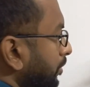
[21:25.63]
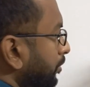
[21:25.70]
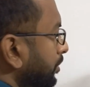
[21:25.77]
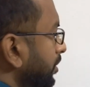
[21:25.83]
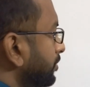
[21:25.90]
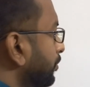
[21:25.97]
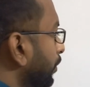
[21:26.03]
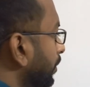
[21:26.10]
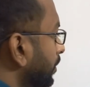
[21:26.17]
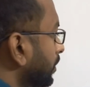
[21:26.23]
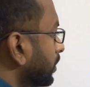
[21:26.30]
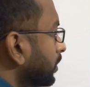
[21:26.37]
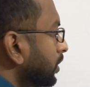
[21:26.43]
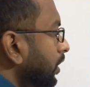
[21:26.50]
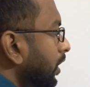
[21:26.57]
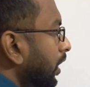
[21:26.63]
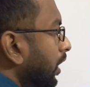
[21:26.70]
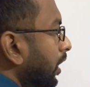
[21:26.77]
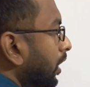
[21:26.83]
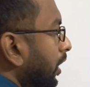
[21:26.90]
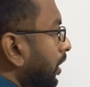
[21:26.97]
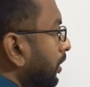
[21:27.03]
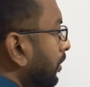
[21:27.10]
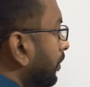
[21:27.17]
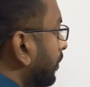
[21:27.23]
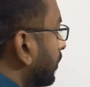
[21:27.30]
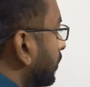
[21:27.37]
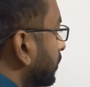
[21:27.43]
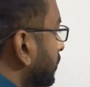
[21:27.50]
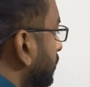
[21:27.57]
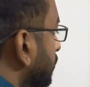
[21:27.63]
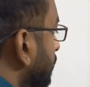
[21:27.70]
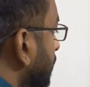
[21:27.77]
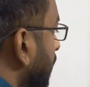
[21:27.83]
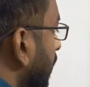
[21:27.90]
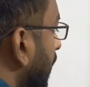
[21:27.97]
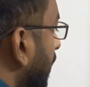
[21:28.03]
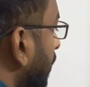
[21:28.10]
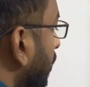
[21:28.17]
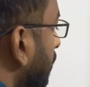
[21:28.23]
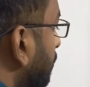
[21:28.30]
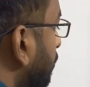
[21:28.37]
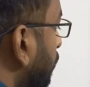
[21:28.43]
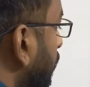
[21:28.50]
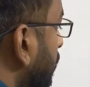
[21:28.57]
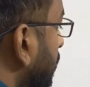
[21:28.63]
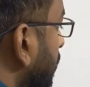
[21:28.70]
about this point. So theta equal to 90 degree will put,